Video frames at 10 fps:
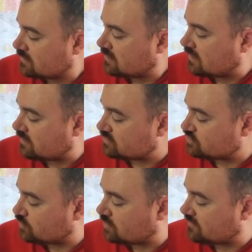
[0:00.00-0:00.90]
the
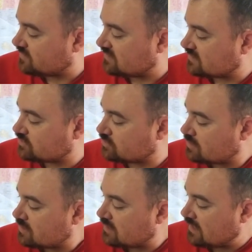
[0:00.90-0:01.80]
Sword of the Lictor,
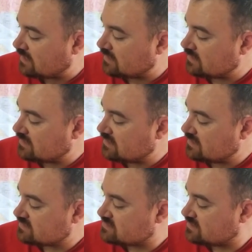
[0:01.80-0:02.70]
and
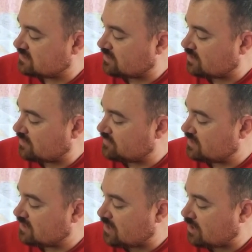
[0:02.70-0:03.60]
the Citadel of
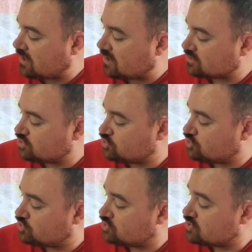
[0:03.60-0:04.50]
the
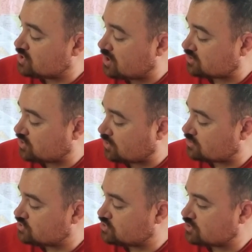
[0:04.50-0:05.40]

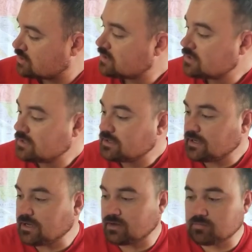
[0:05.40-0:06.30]
Autarch.
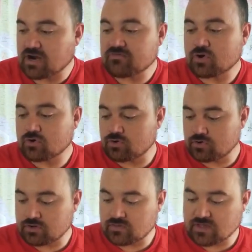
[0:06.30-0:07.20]
But I've
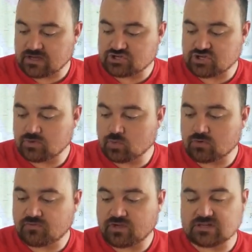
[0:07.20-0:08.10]
heard that Gene
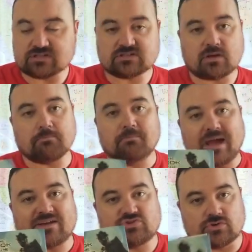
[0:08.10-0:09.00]
Wolfe is a
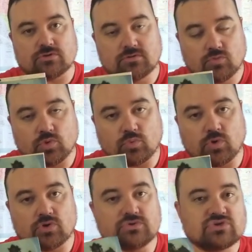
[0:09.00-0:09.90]
master with
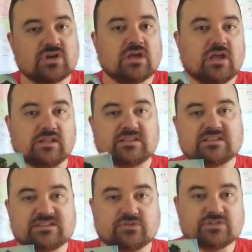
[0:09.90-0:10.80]
words and that
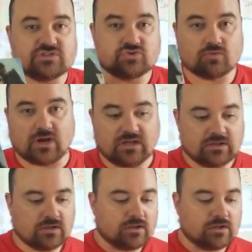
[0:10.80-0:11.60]
this series is great.